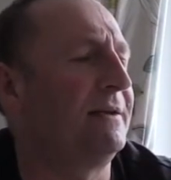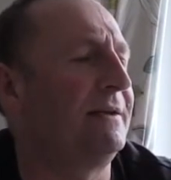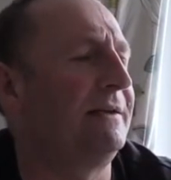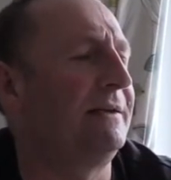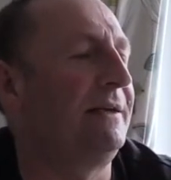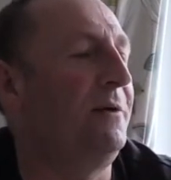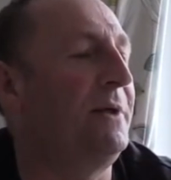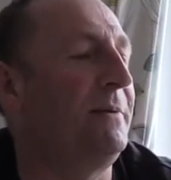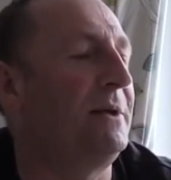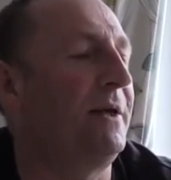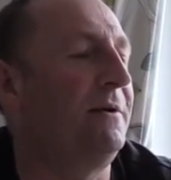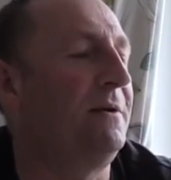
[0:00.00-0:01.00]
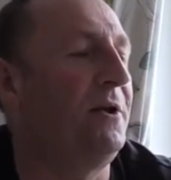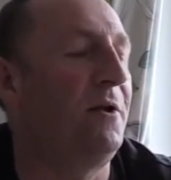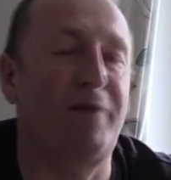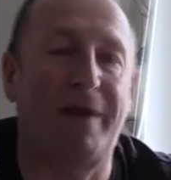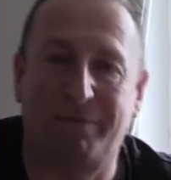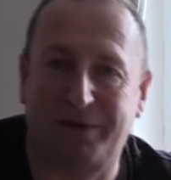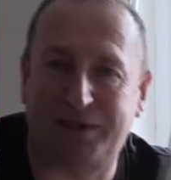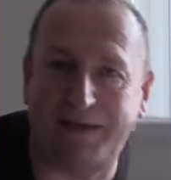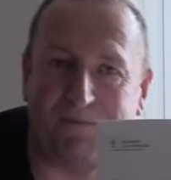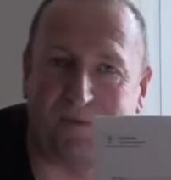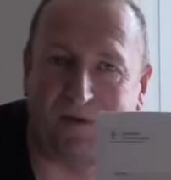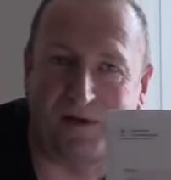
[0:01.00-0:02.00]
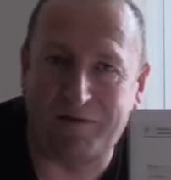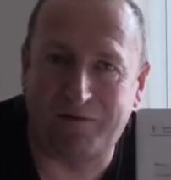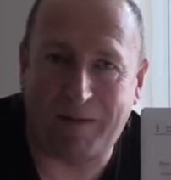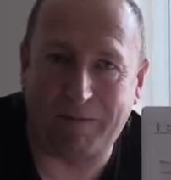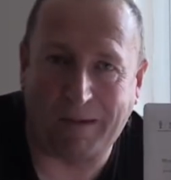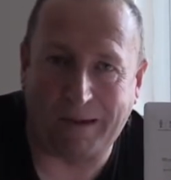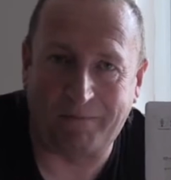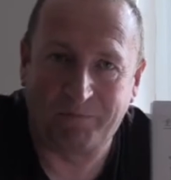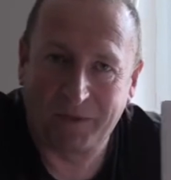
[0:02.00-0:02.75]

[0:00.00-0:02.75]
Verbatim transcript: Uh, oh, there we go, November, 7th of November.